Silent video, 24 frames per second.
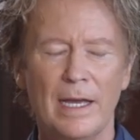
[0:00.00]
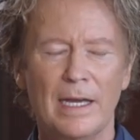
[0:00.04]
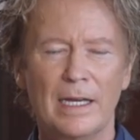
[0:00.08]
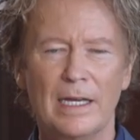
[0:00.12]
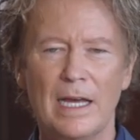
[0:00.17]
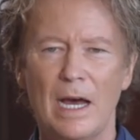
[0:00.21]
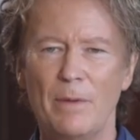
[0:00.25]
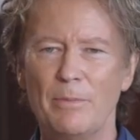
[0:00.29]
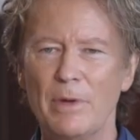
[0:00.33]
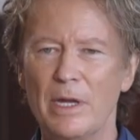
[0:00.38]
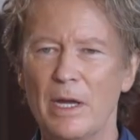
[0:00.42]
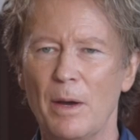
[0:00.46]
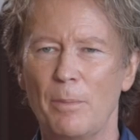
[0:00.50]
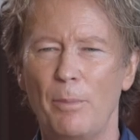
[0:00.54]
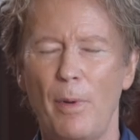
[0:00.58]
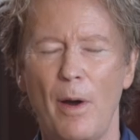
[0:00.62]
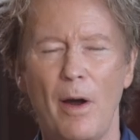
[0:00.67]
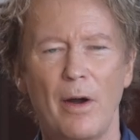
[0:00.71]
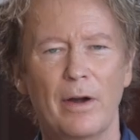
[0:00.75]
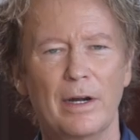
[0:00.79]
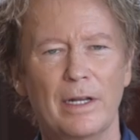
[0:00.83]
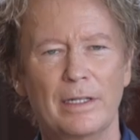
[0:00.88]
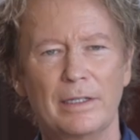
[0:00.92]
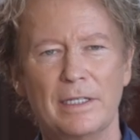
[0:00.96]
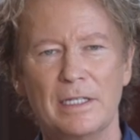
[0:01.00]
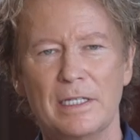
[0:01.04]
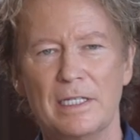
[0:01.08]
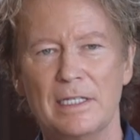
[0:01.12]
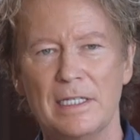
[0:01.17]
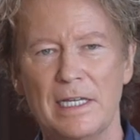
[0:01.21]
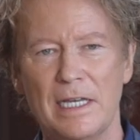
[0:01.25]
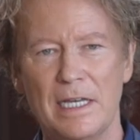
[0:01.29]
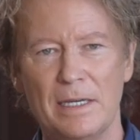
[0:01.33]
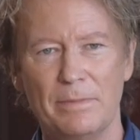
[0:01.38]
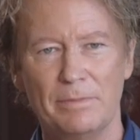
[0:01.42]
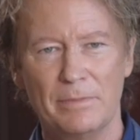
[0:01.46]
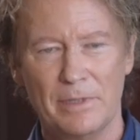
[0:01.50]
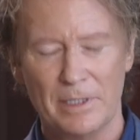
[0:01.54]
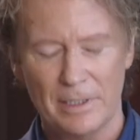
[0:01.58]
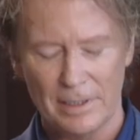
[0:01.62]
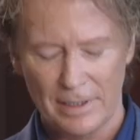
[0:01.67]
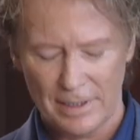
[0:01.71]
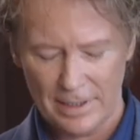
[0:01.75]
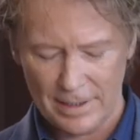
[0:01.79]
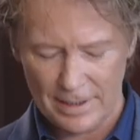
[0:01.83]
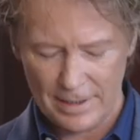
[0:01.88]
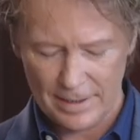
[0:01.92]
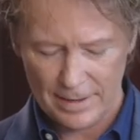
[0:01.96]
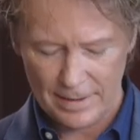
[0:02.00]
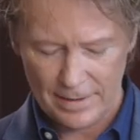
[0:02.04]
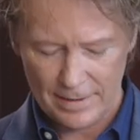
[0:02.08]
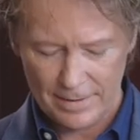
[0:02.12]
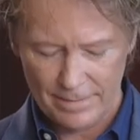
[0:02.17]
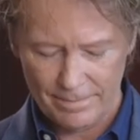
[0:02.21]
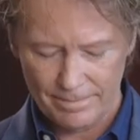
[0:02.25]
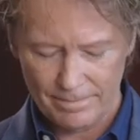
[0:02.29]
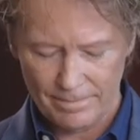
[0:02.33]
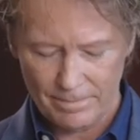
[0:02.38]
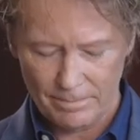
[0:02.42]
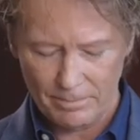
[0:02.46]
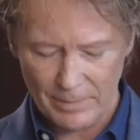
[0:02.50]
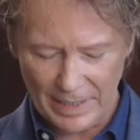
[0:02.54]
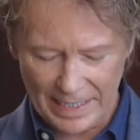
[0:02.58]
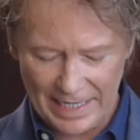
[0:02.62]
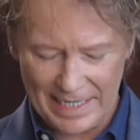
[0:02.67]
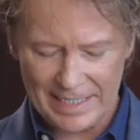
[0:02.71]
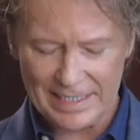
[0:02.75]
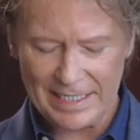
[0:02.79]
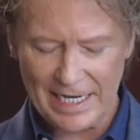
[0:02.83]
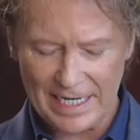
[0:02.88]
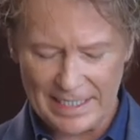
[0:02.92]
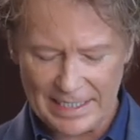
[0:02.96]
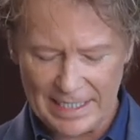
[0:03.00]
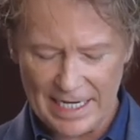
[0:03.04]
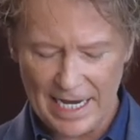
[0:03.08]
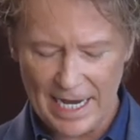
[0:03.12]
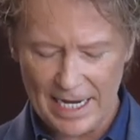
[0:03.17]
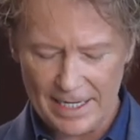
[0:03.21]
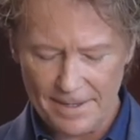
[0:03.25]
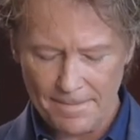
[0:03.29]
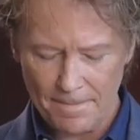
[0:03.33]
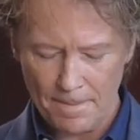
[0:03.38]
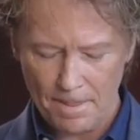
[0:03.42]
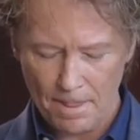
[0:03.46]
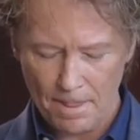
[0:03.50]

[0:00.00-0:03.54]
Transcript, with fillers: coming apart at the seams. But as I said,